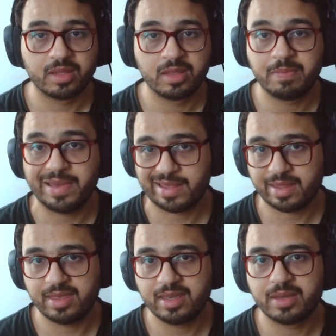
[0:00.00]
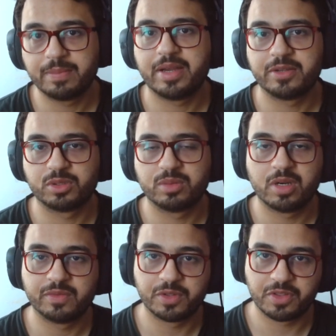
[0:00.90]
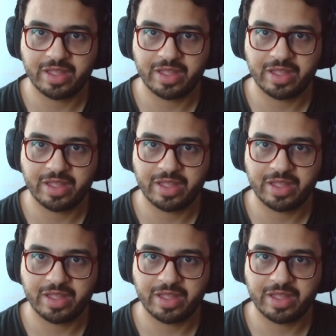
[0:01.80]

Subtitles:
The best thing about Marvel